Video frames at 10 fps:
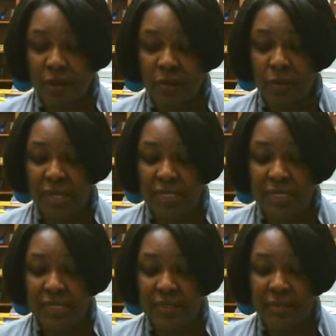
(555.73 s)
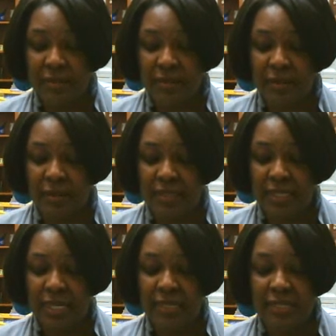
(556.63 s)
Quizzes,
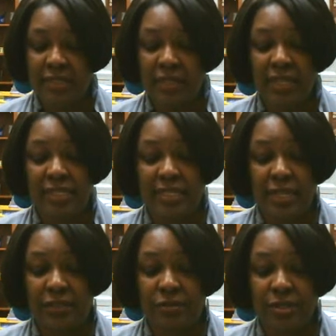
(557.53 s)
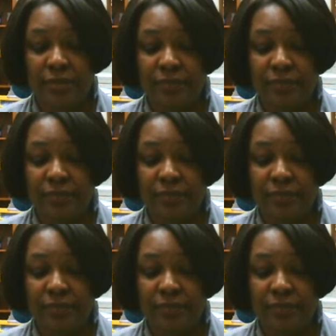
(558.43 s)
tests, etc.